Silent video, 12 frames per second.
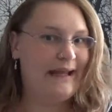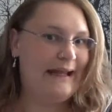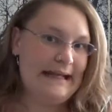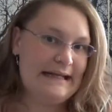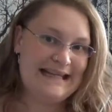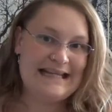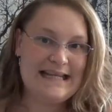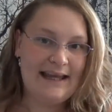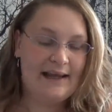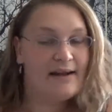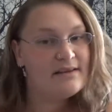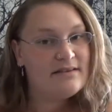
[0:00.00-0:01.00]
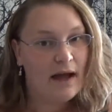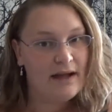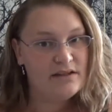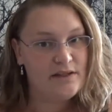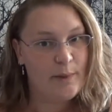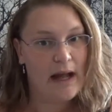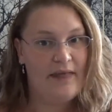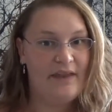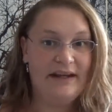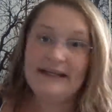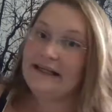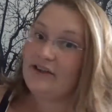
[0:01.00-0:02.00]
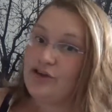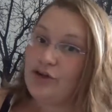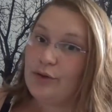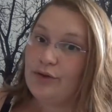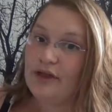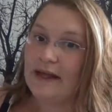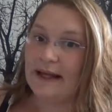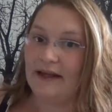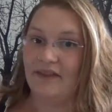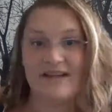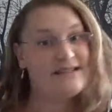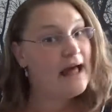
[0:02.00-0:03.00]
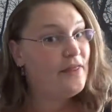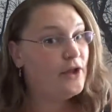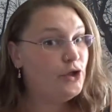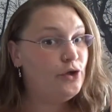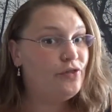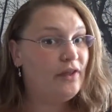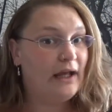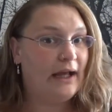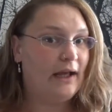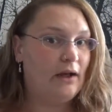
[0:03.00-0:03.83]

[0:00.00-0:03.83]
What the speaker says: easy to get excited by the next new thing and this other new thing,